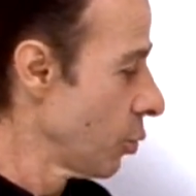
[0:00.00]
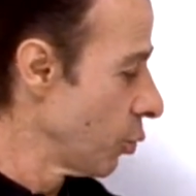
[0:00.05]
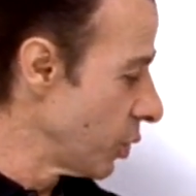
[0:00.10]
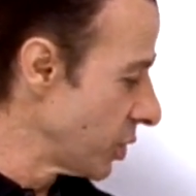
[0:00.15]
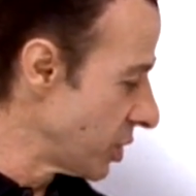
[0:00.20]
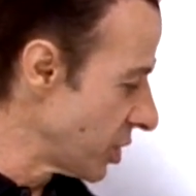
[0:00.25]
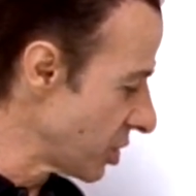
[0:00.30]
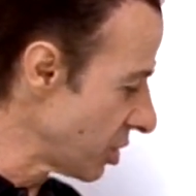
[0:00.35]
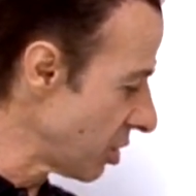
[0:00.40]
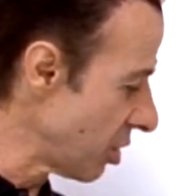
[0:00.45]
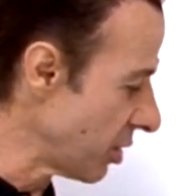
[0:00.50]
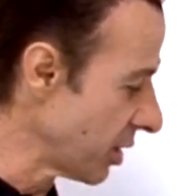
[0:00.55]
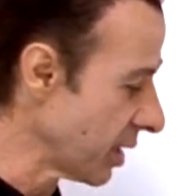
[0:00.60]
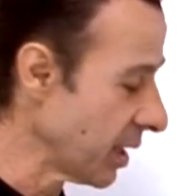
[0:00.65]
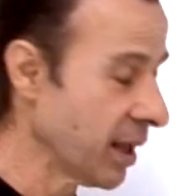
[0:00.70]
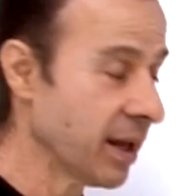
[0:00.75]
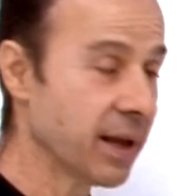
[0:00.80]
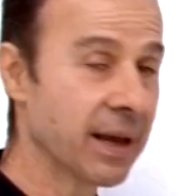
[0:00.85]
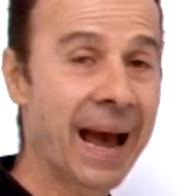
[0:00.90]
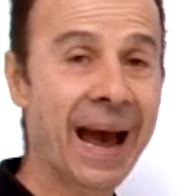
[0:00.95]
which is along
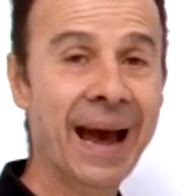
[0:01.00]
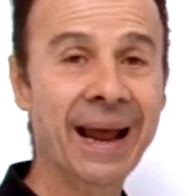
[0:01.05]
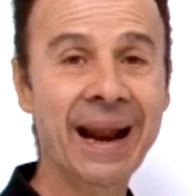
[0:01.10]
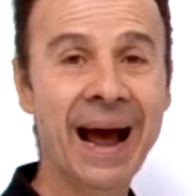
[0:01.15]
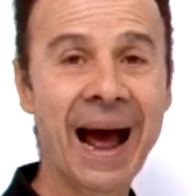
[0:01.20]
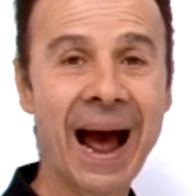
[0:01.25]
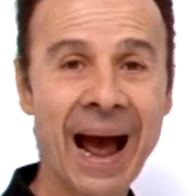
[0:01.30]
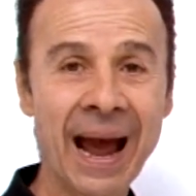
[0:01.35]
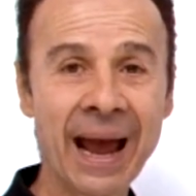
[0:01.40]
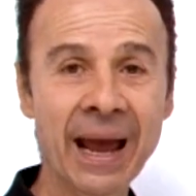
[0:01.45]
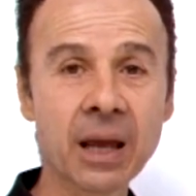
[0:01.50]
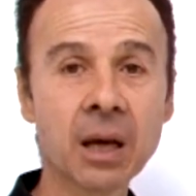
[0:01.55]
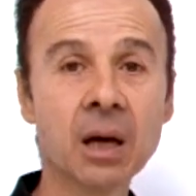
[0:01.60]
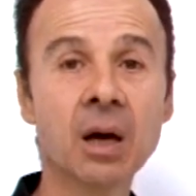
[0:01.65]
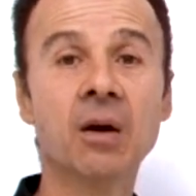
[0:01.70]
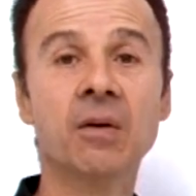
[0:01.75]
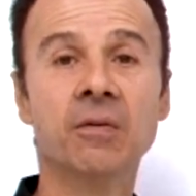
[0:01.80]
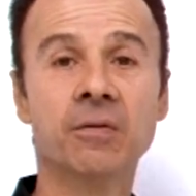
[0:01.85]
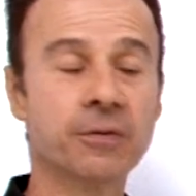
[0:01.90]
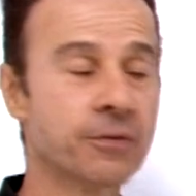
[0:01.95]
here at A
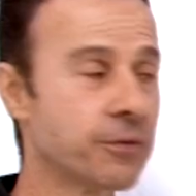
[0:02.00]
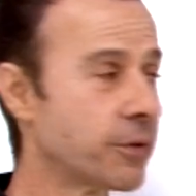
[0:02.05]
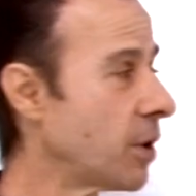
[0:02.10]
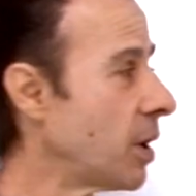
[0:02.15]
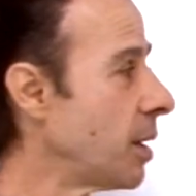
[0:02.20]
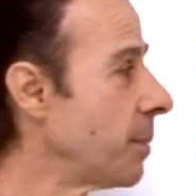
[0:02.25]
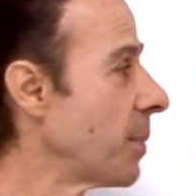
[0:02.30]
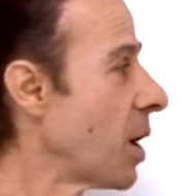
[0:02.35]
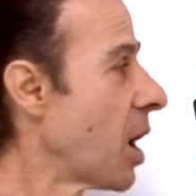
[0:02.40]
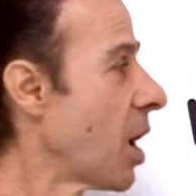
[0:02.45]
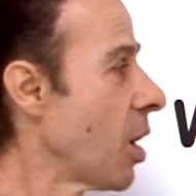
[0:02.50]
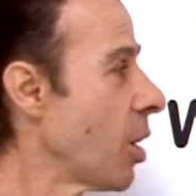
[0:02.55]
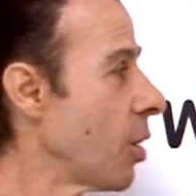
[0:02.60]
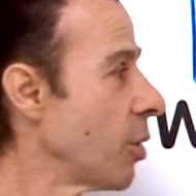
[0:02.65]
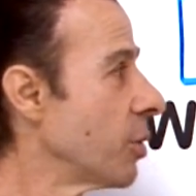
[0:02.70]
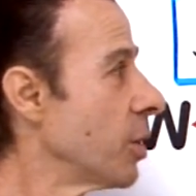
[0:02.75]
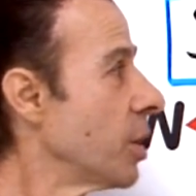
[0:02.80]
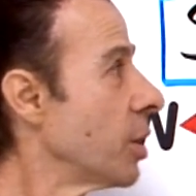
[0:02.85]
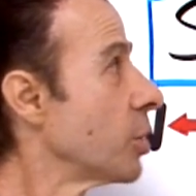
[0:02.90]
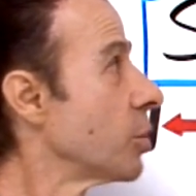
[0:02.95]
from
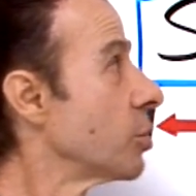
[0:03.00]
O.